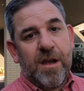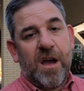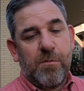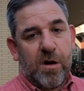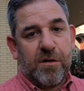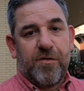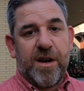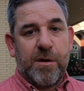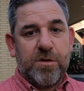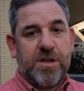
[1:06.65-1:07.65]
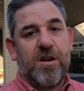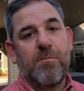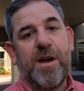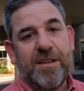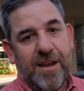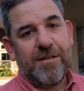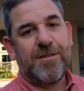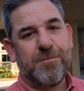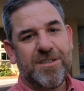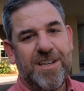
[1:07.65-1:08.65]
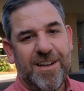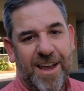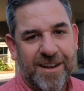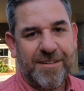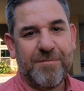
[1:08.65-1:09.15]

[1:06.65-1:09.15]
and we're going to find out what's going on back there. We'll see you later.